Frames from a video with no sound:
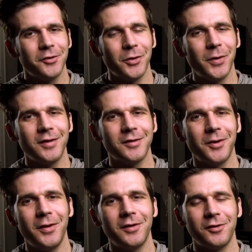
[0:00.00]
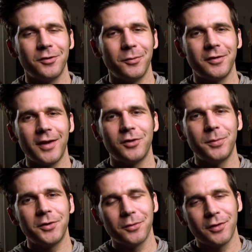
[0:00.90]
So as always, I just want to say a
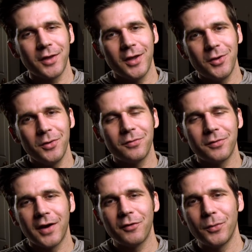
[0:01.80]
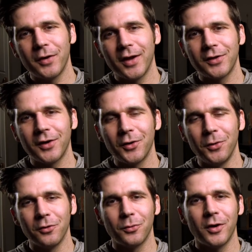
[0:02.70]
special thank you for everyone out there who
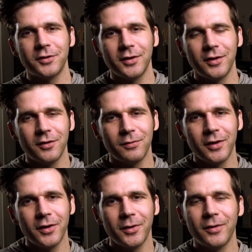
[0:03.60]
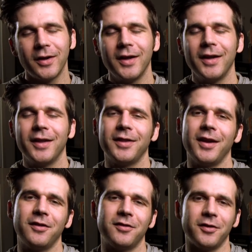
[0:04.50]
is watching this video.
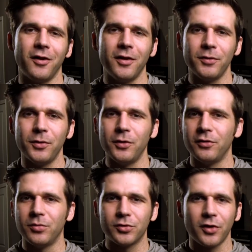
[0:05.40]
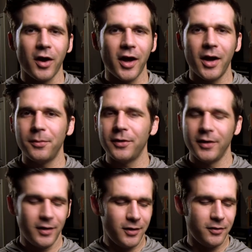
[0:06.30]
Thanks to all of you who have subscribed,
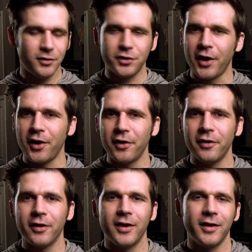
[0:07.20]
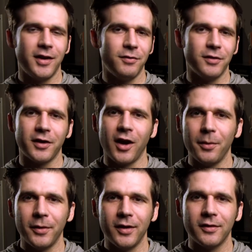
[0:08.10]
shared, given
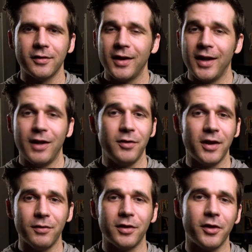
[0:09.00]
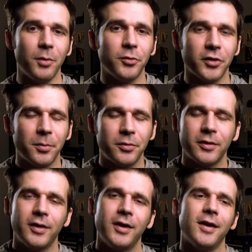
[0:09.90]
comments, even given thumbs ups.
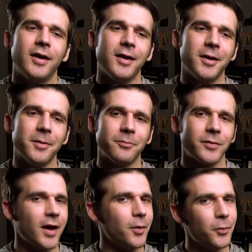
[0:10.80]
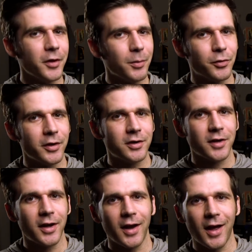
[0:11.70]
Um, I really
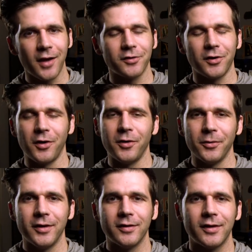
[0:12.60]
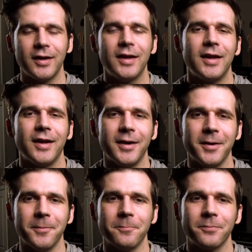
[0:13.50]
appreciate it as always.
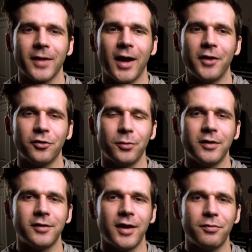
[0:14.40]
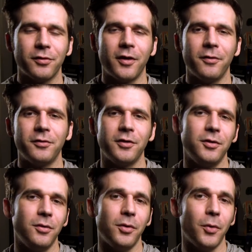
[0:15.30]
Um, I just want to say for those of
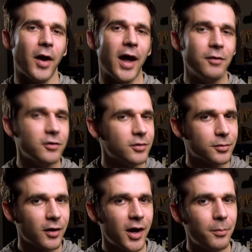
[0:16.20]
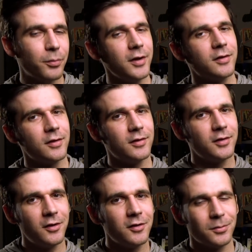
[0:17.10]
you who haven't subscribed, please
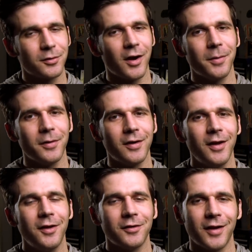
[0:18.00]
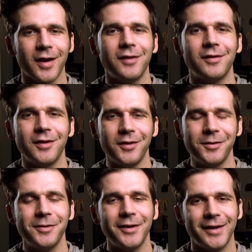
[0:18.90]
consider subscribing so that I can see
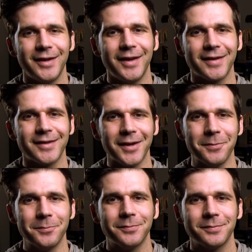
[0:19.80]
you next time.